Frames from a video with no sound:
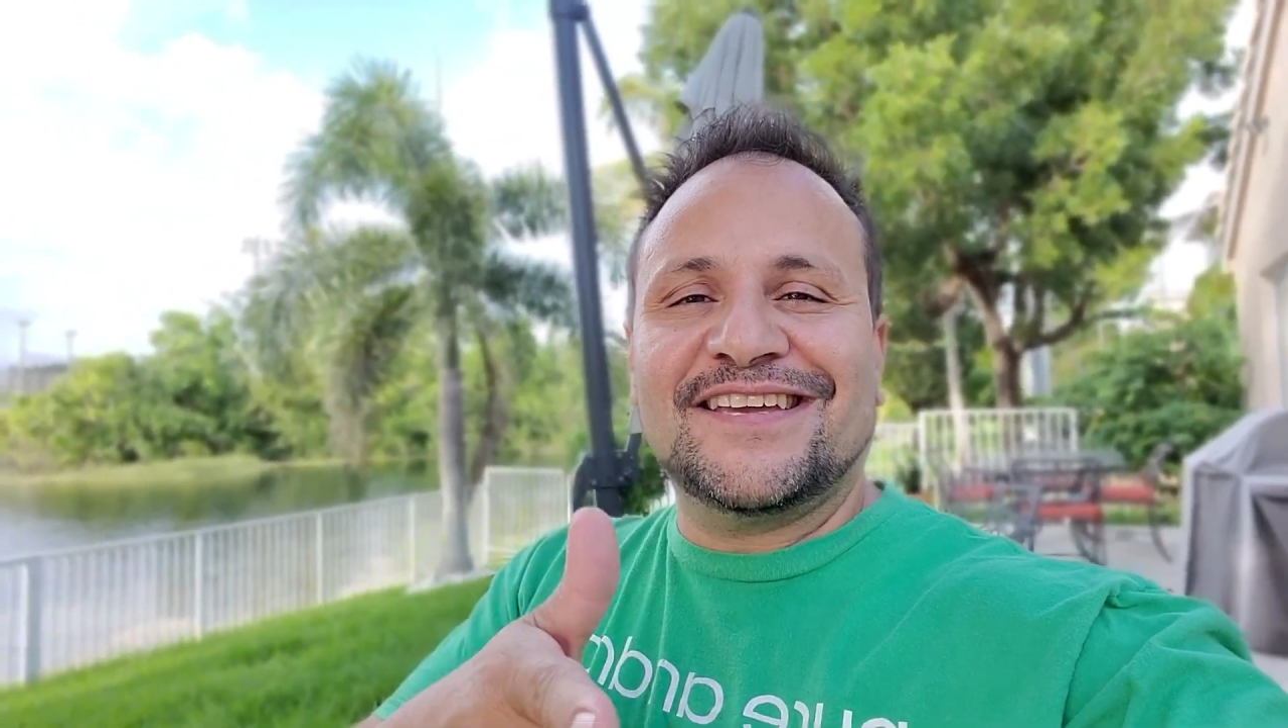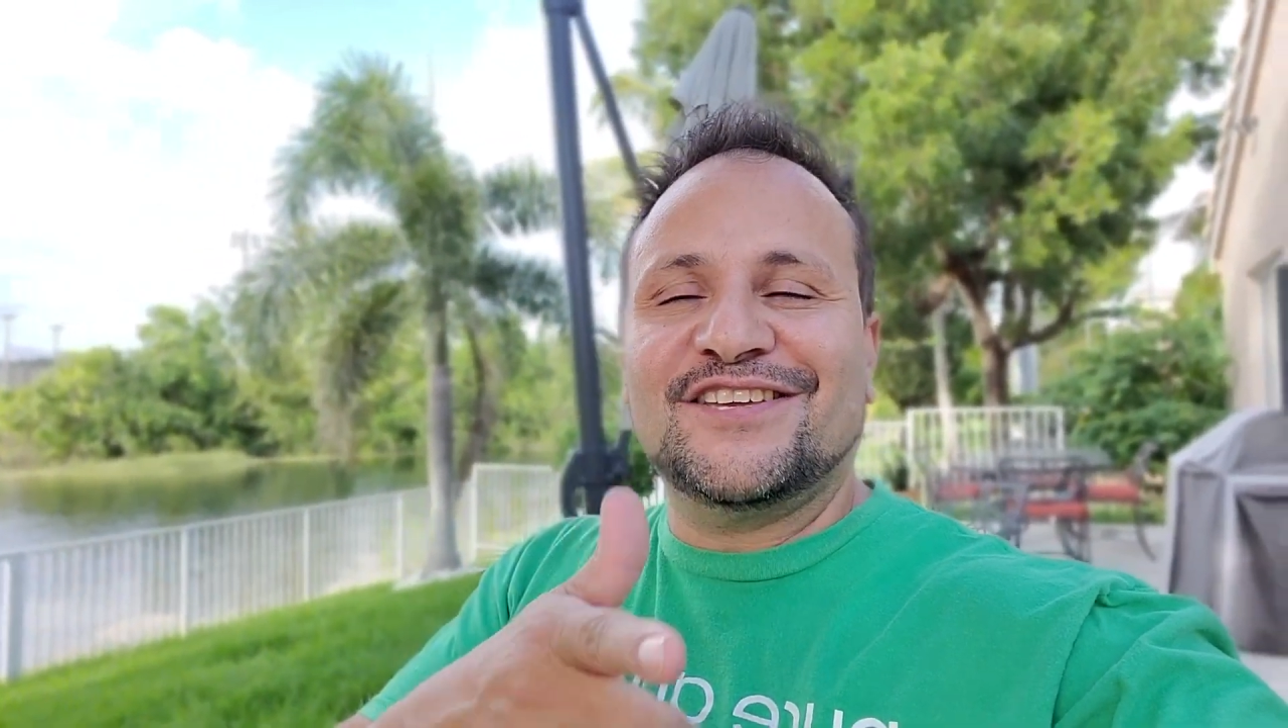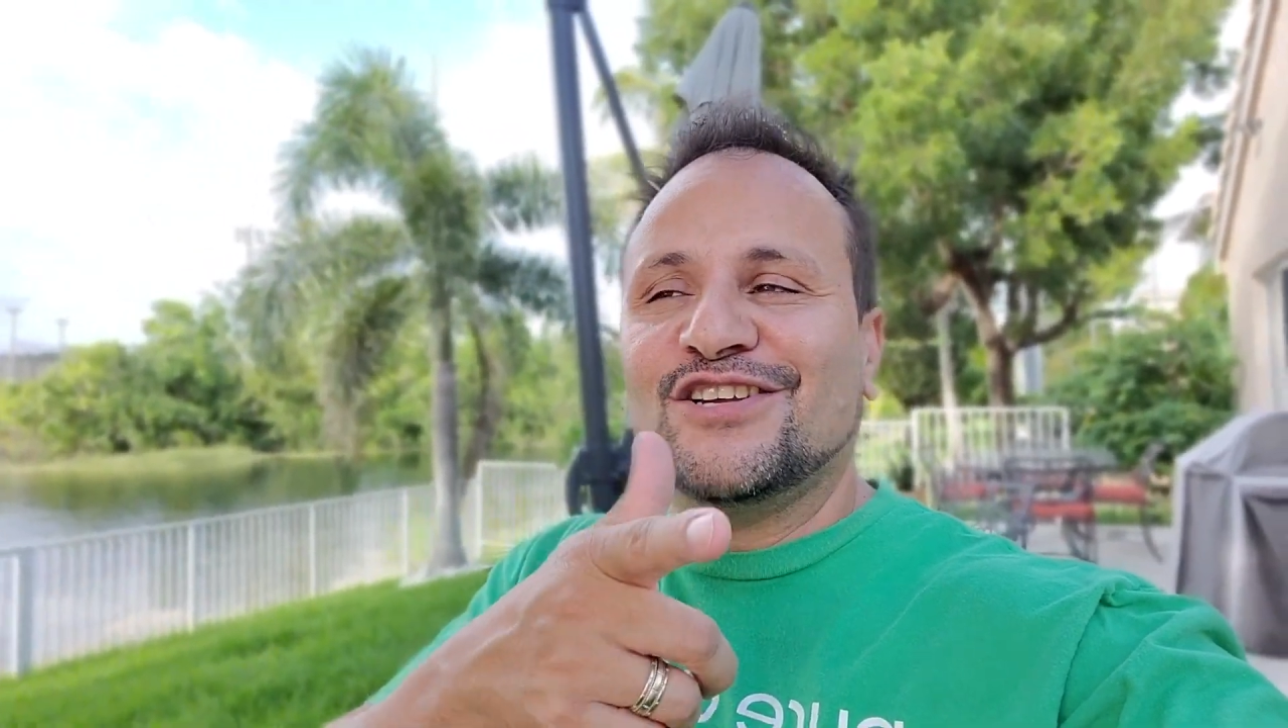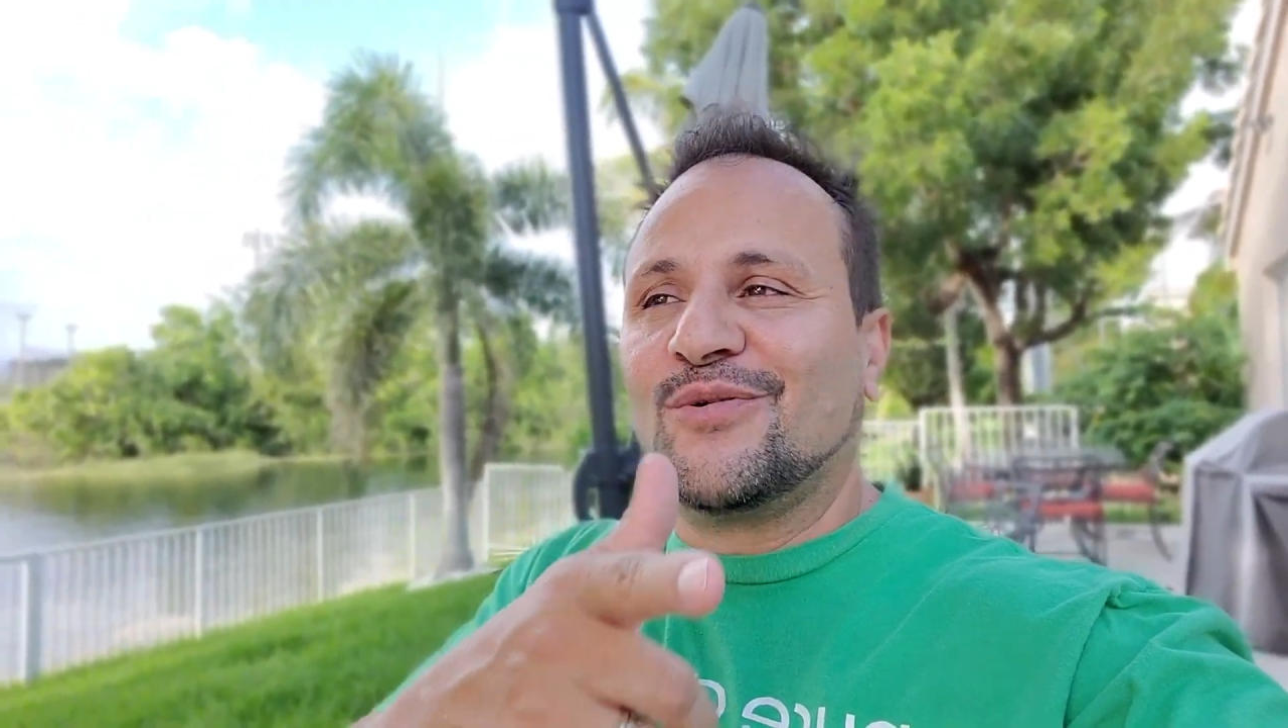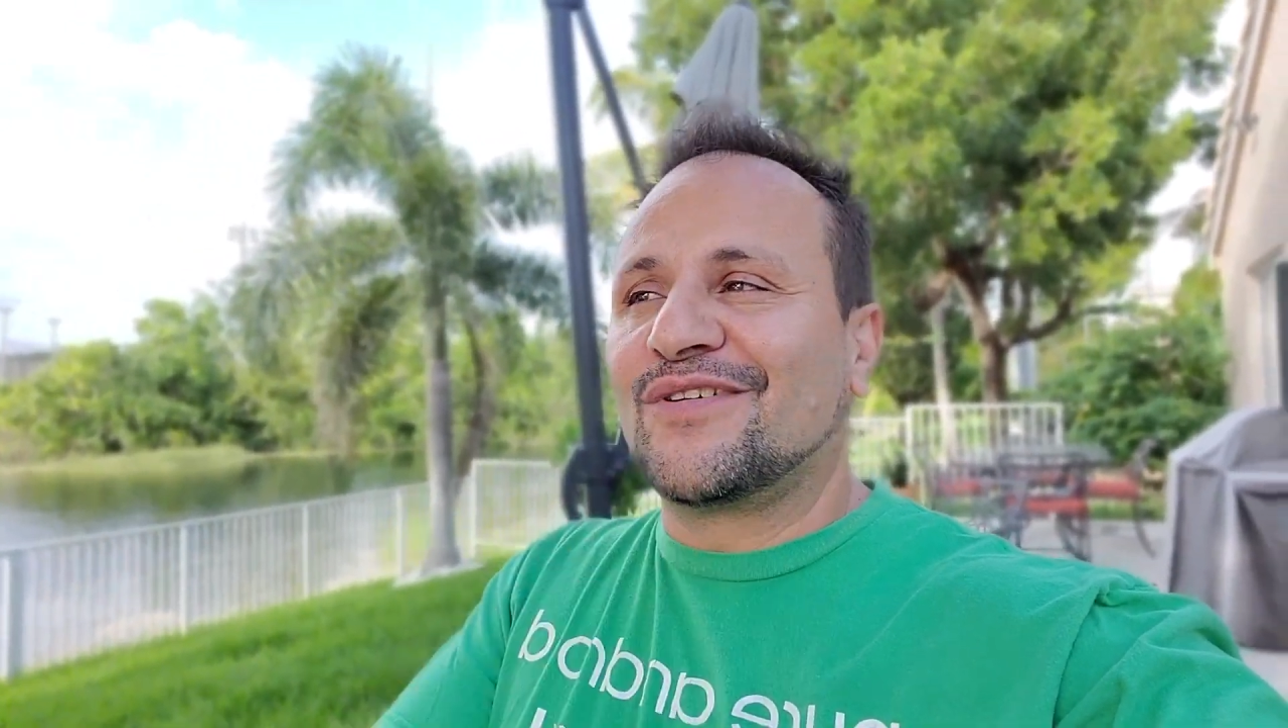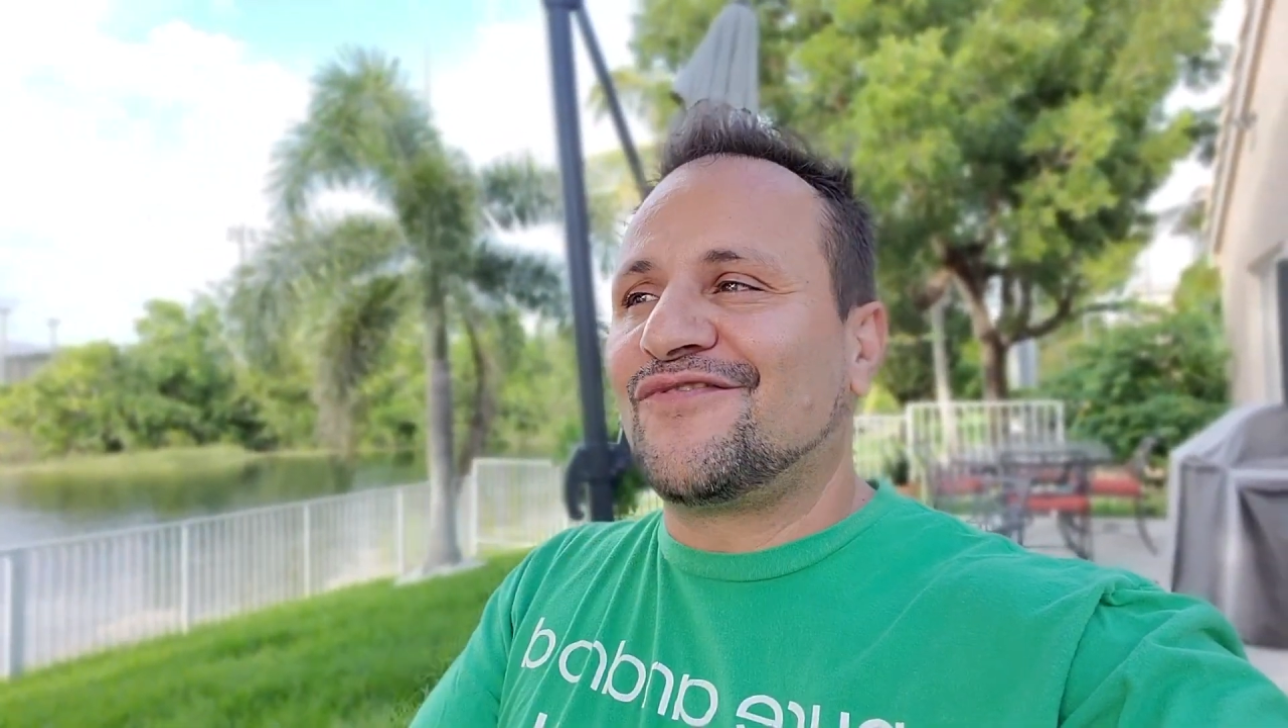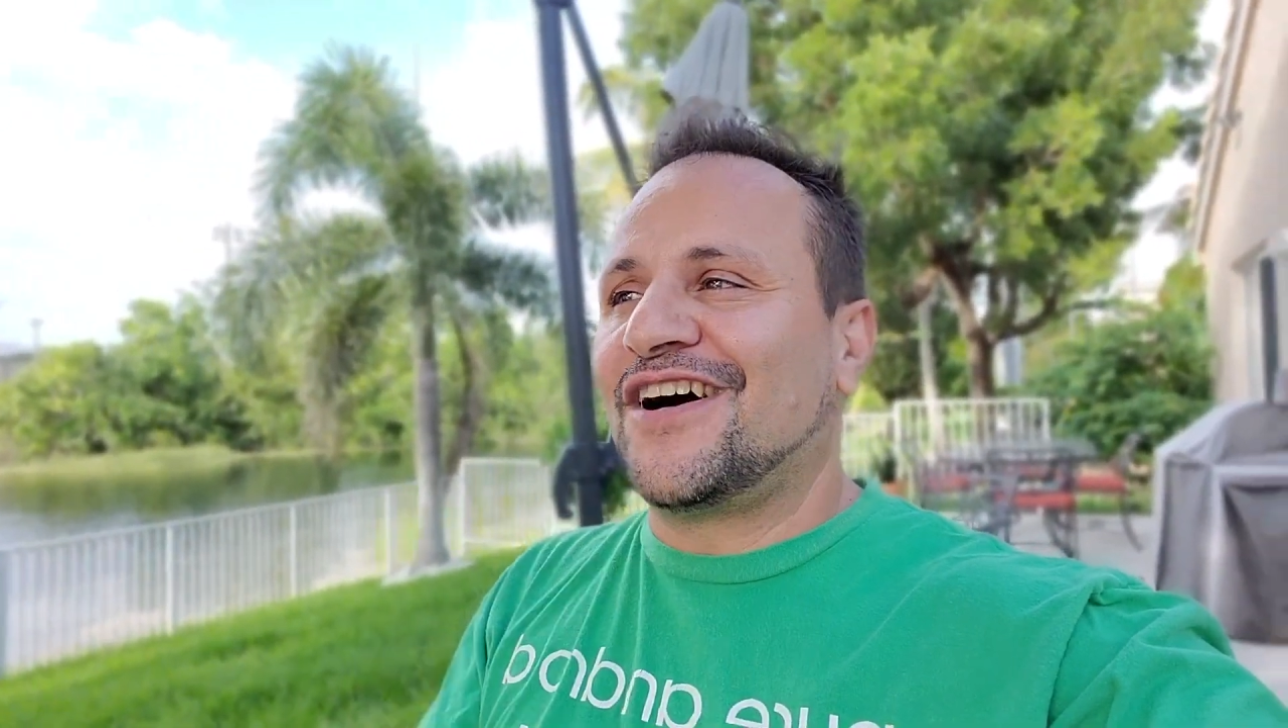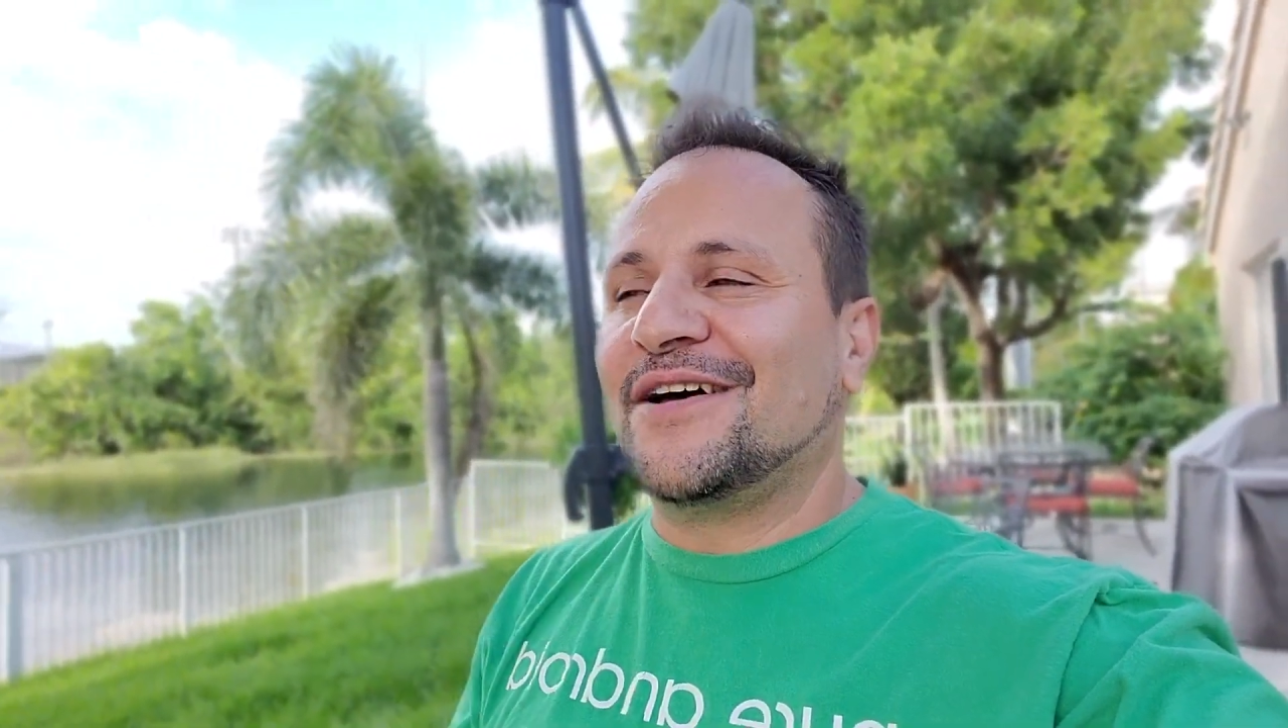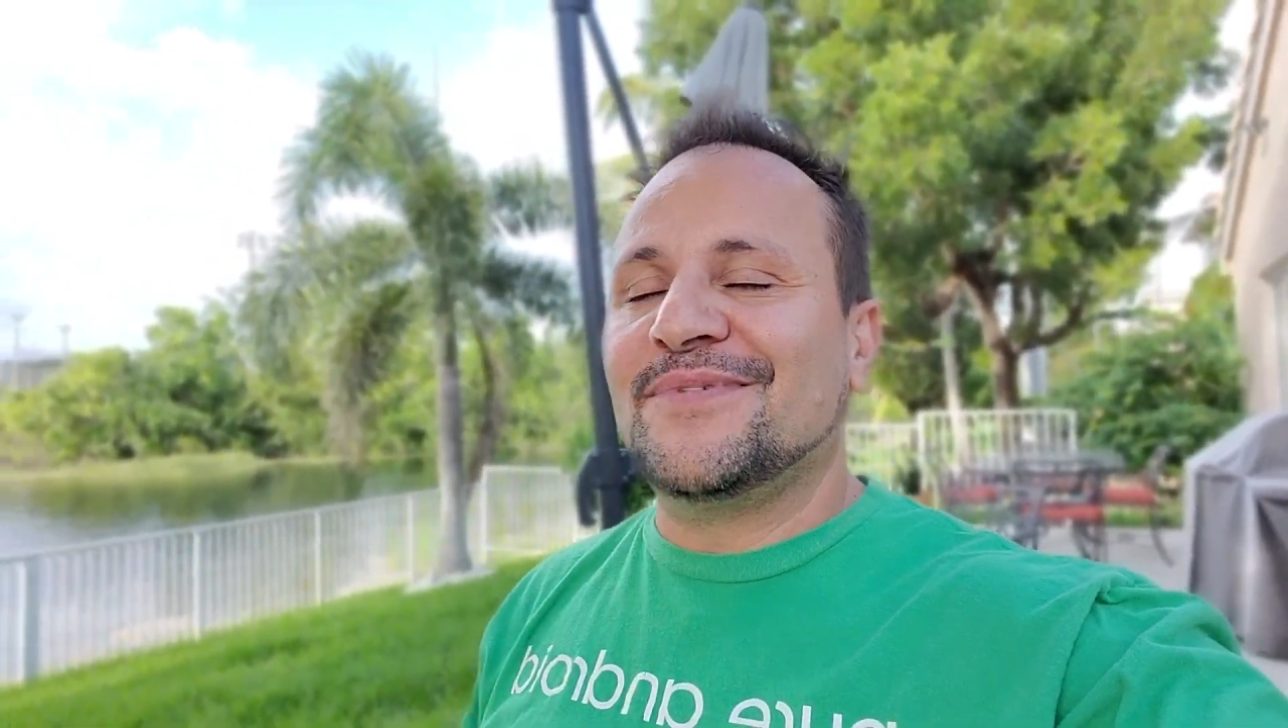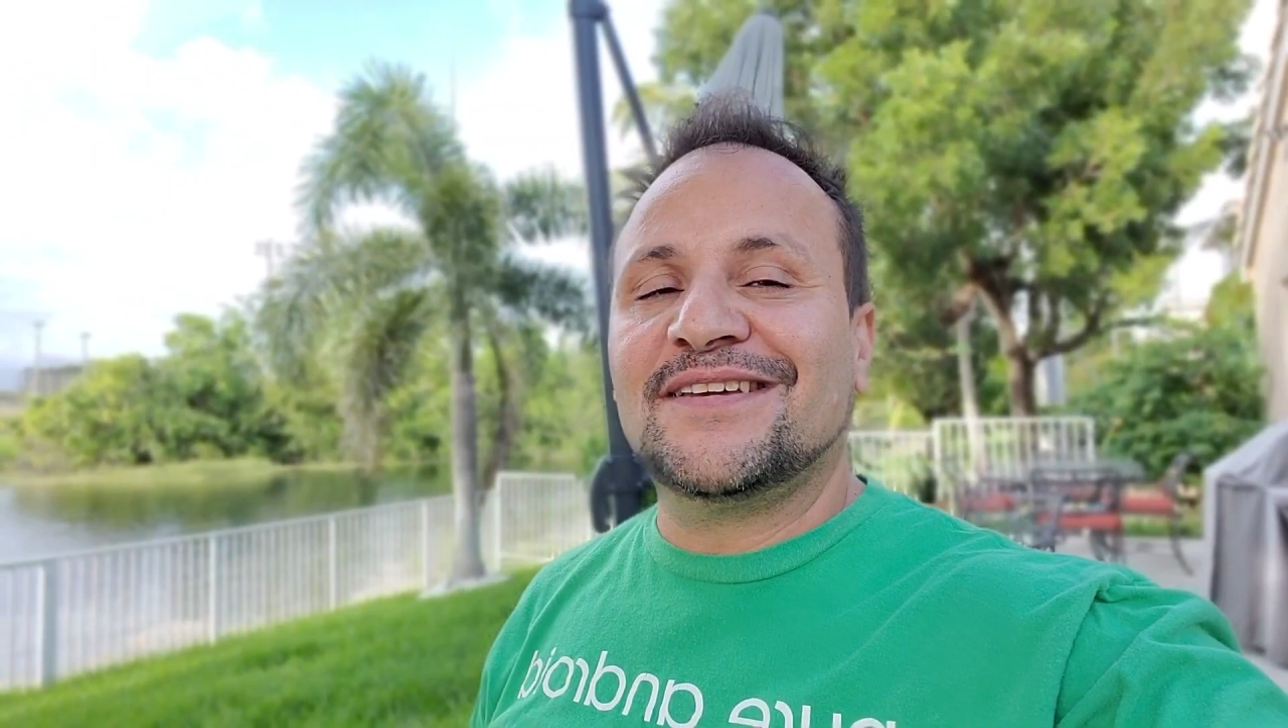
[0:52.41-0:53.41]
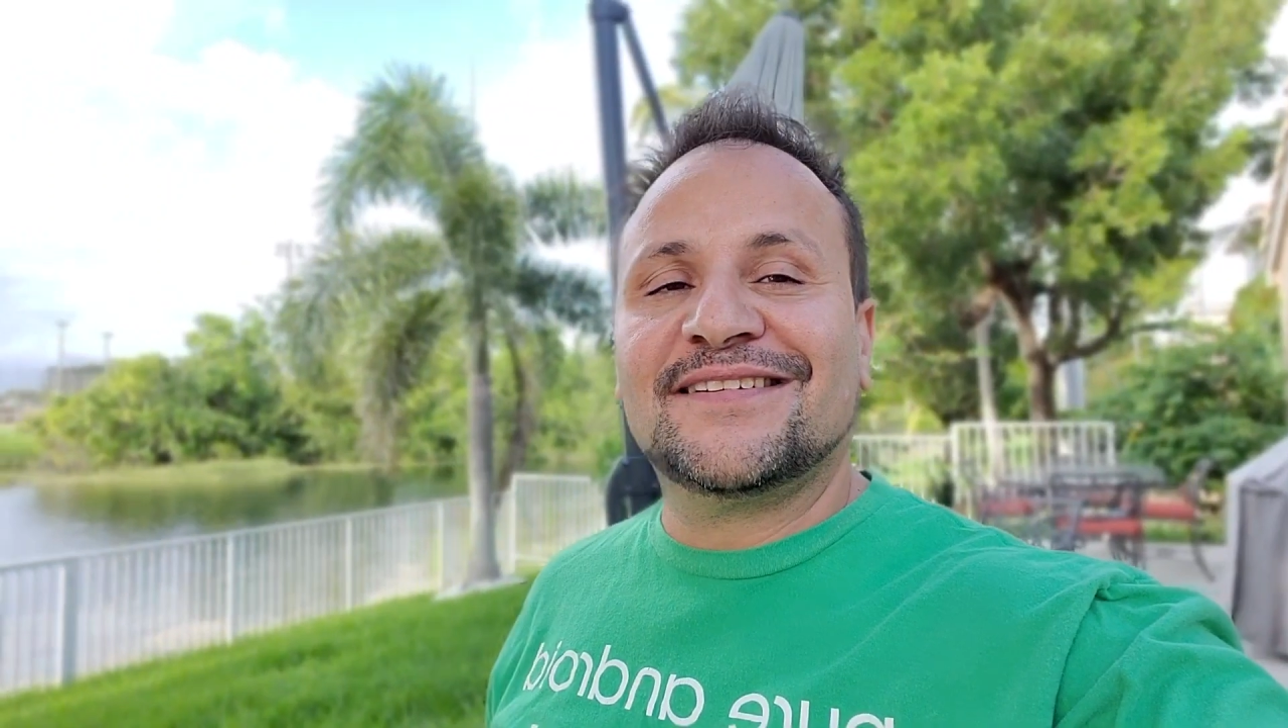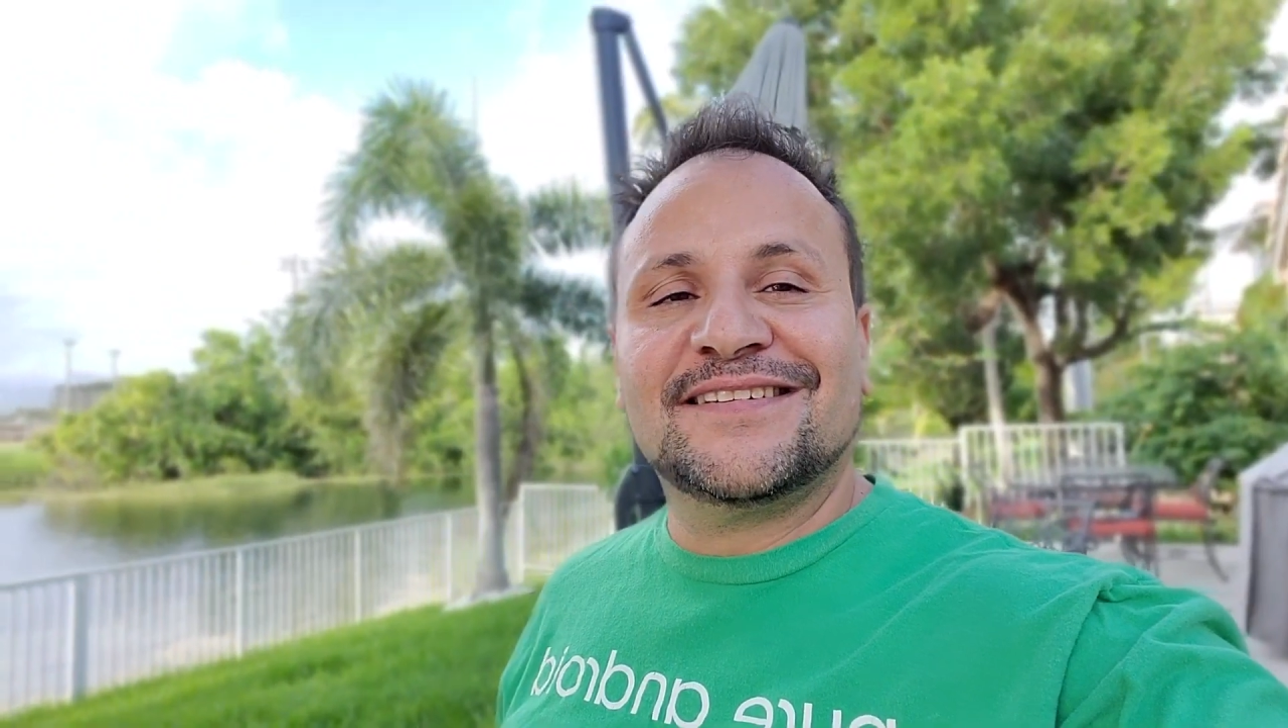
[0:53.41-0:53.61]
You know where to find me.